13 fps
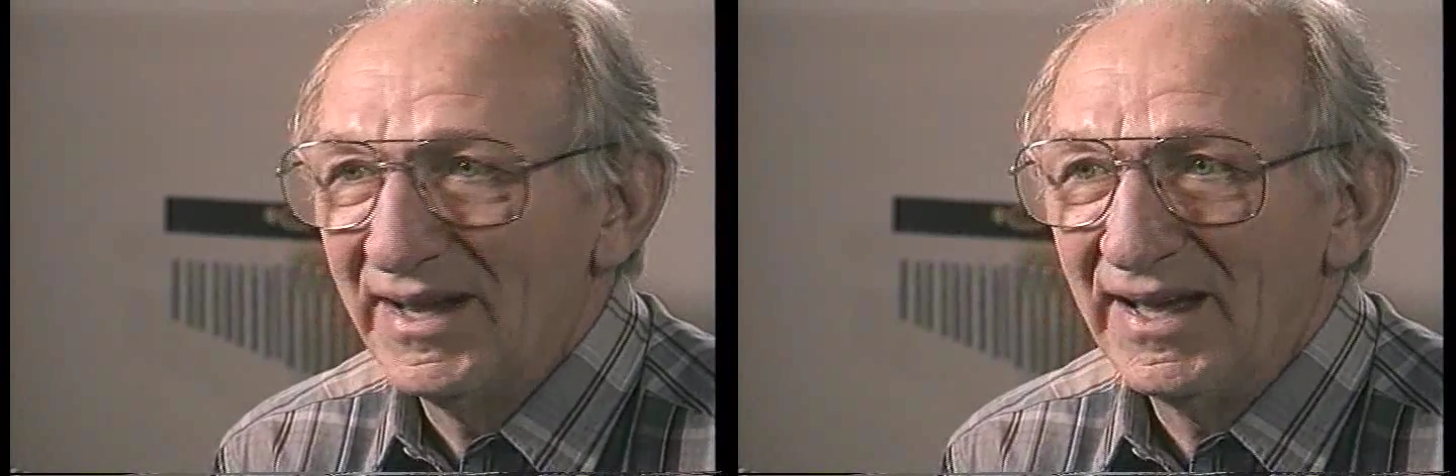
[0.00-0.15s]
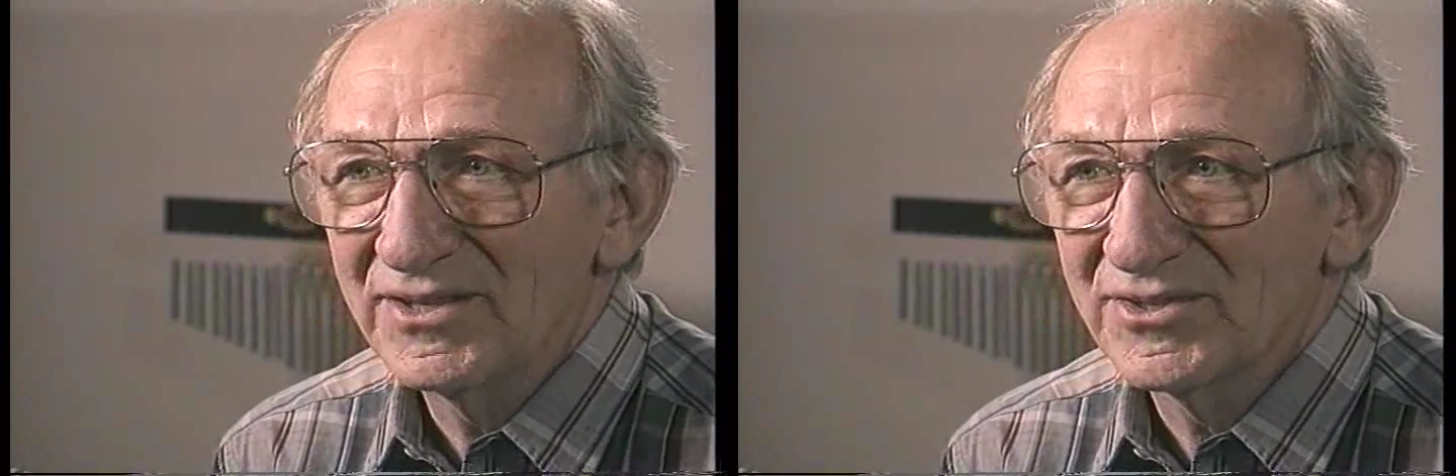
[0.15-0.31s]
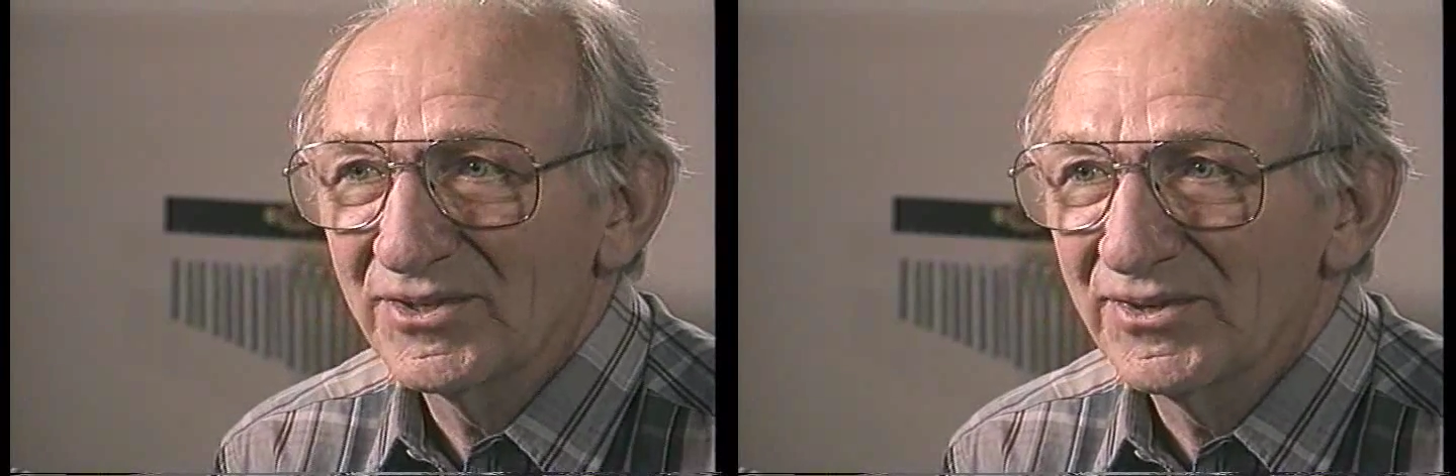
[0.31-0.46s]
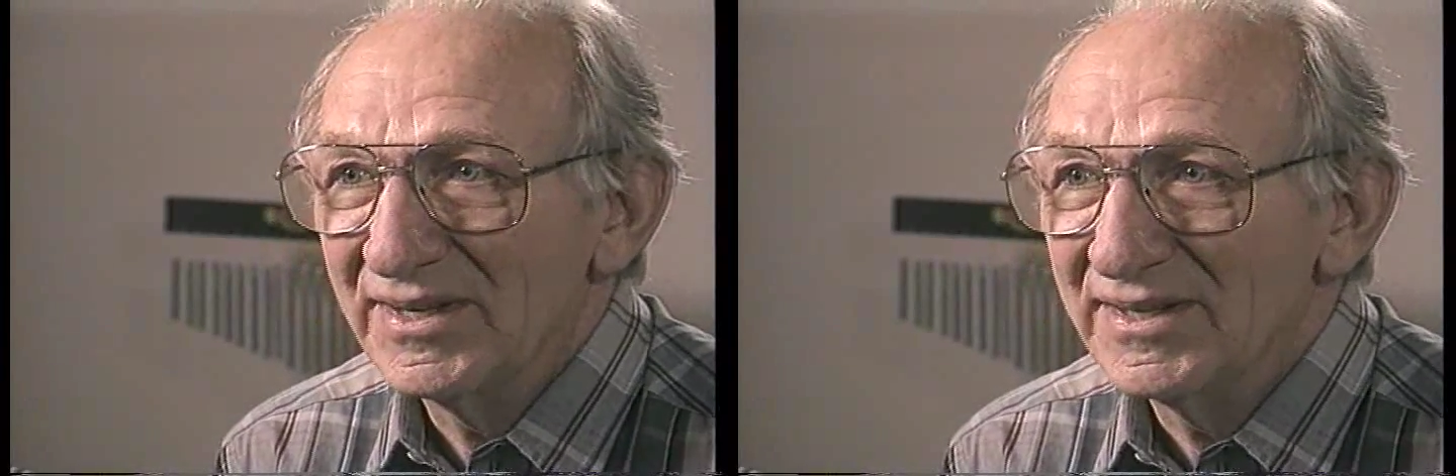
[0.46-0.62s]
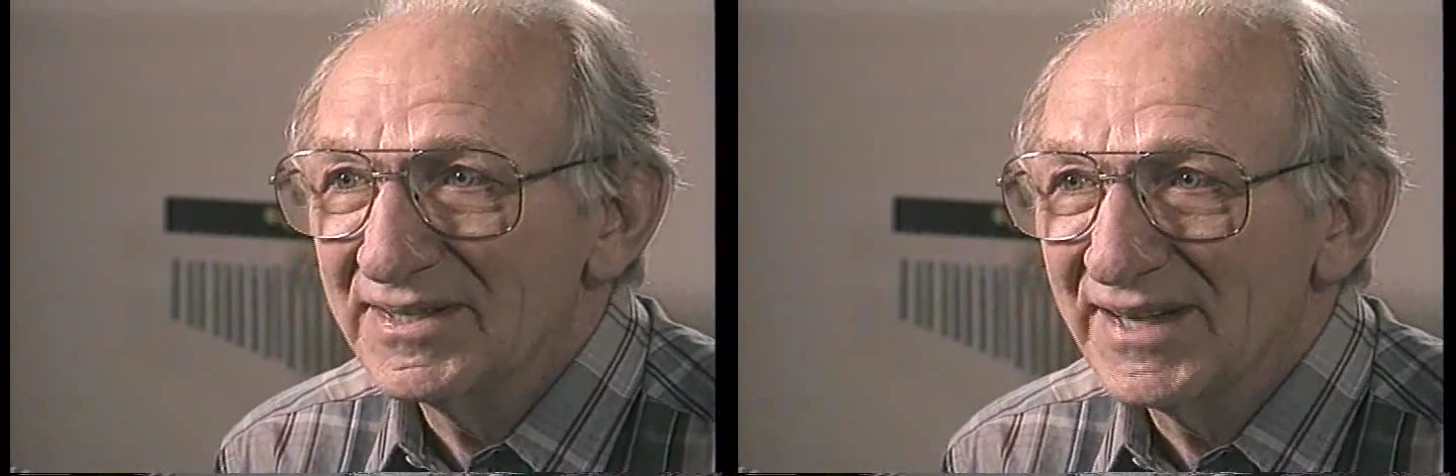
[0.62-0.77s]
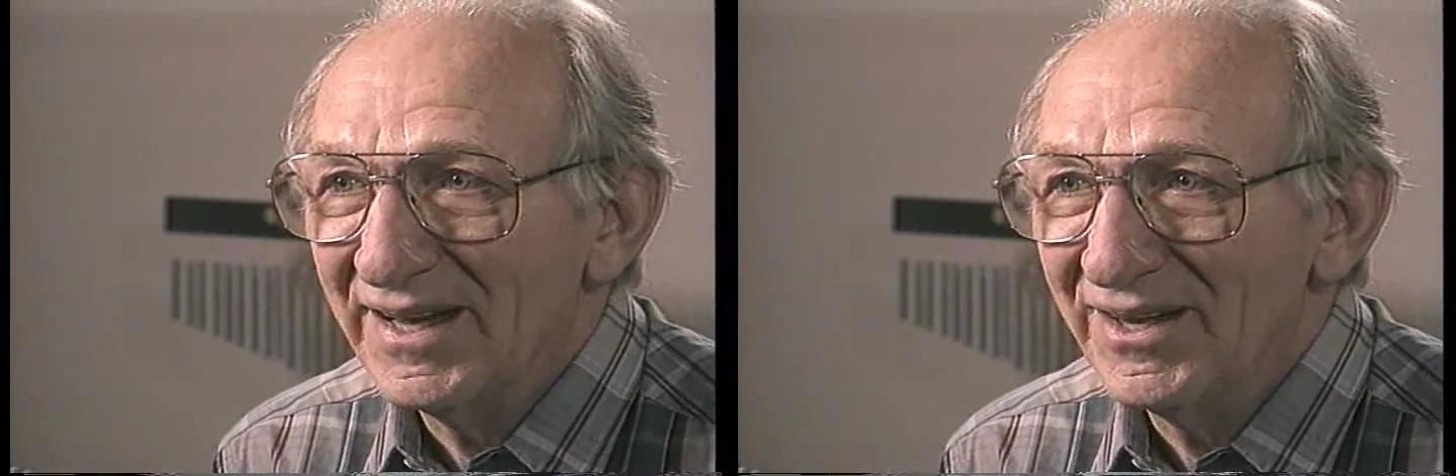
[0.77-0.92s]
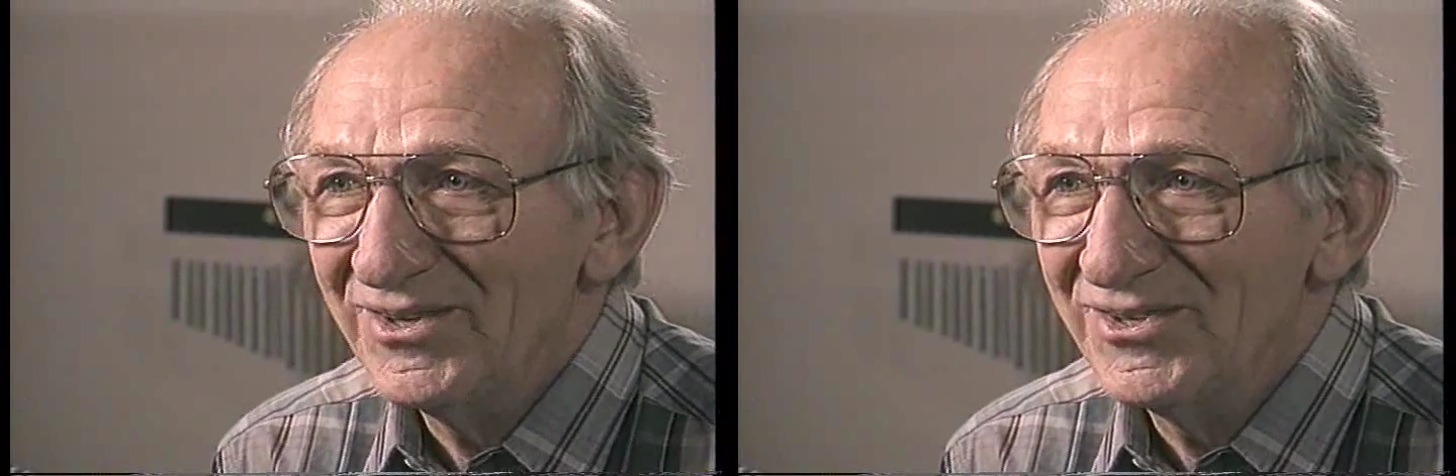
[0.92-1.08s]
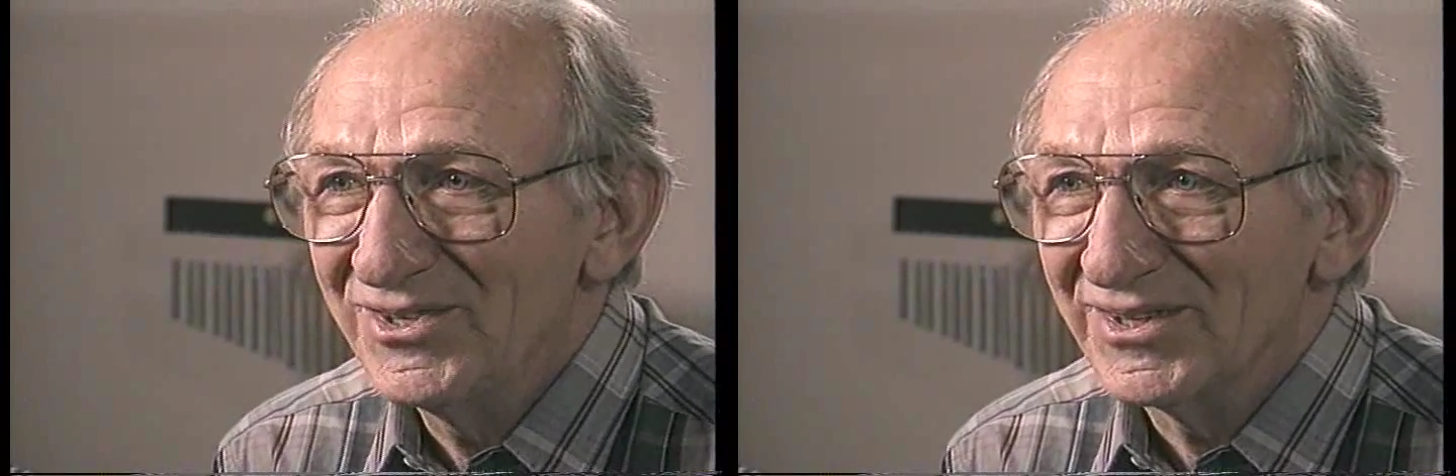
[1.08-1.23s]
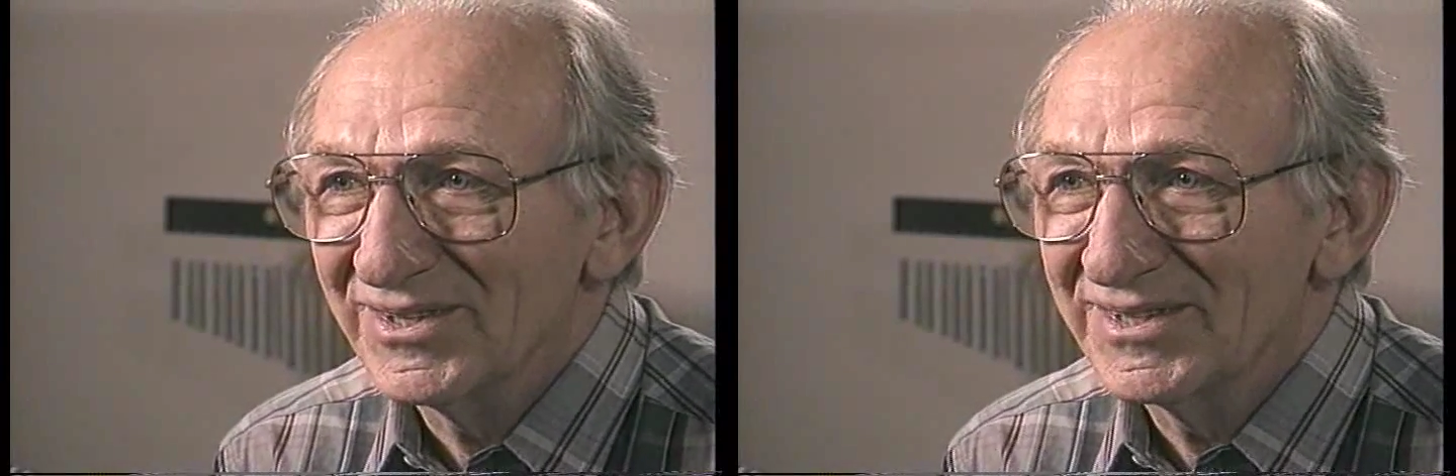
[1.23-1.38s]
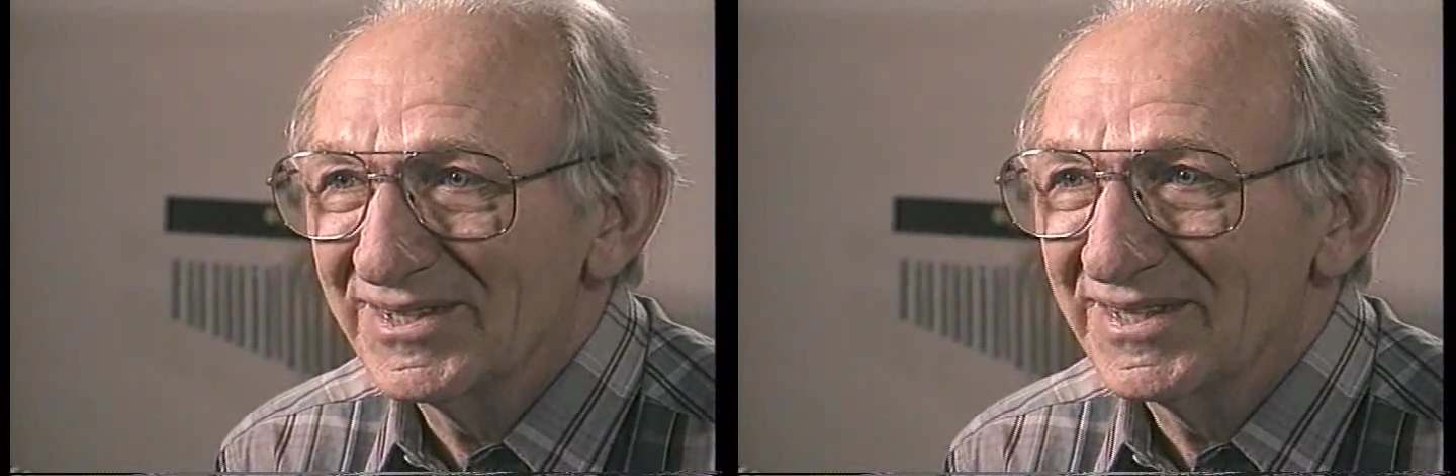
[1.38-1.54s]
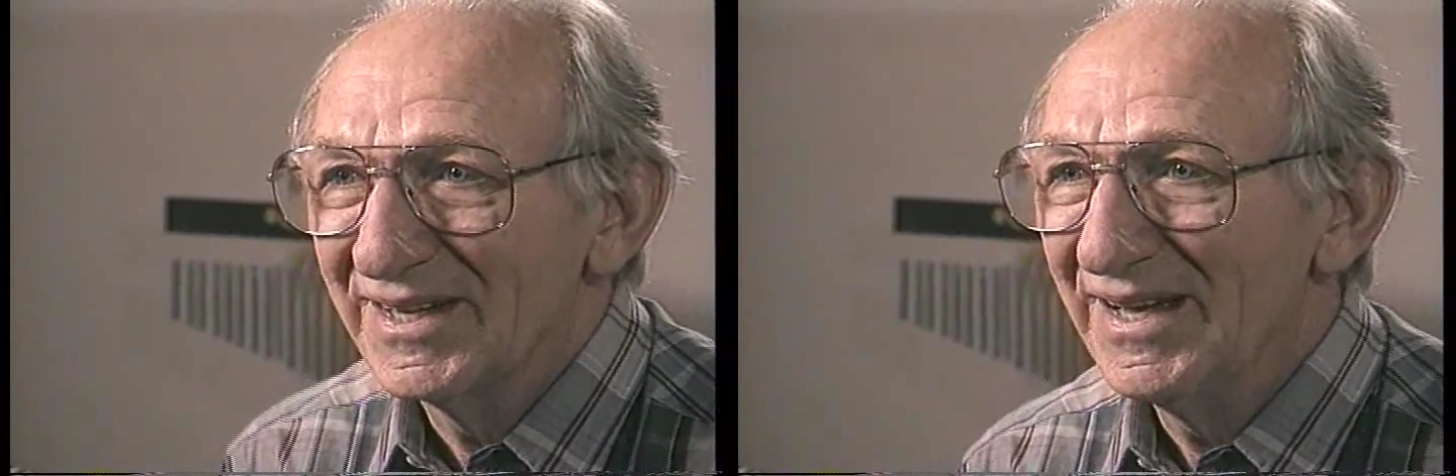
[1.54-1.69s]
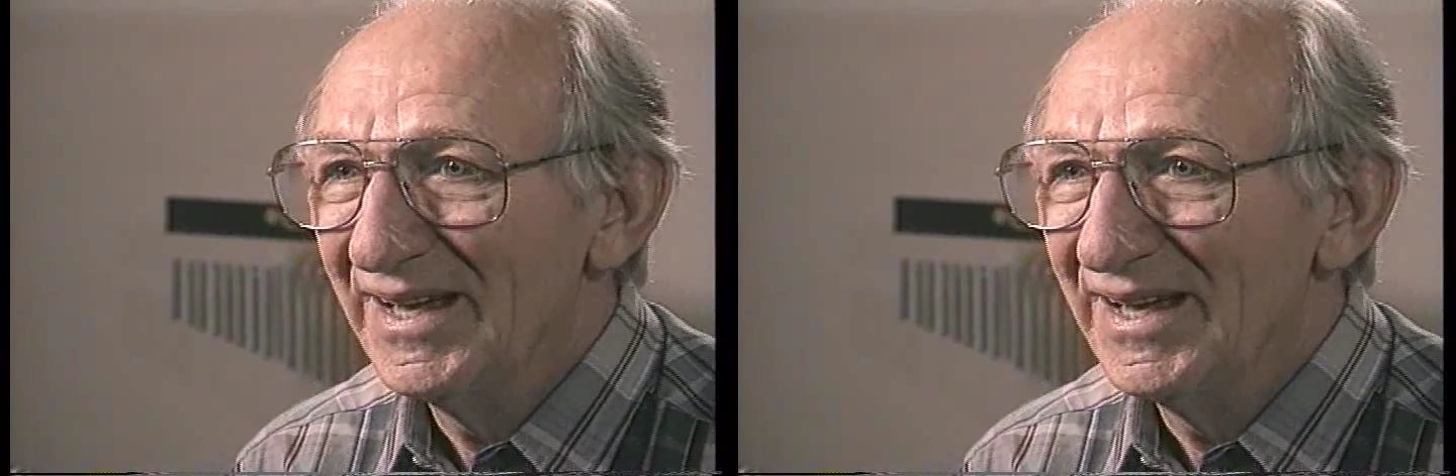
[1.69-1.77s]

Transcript: I saw intelligence